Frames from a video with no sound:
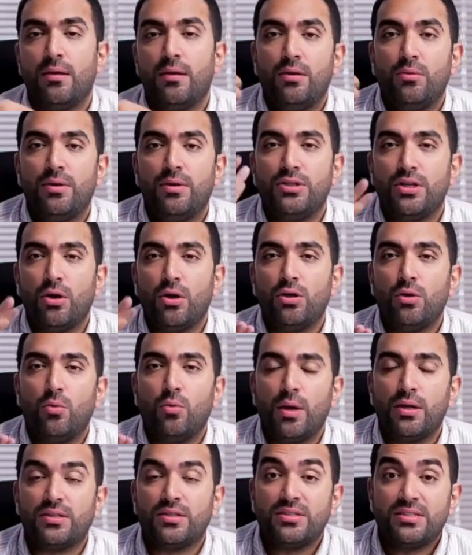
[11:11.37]
The result you
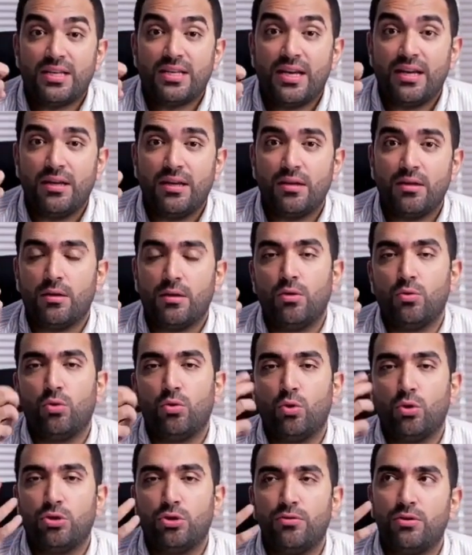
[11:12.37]
want to say, the
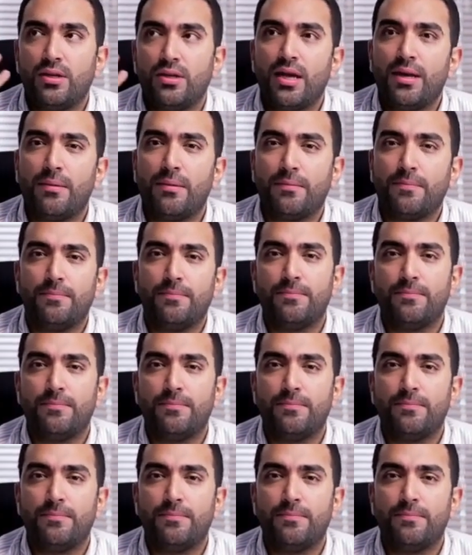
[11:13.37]
rules for them.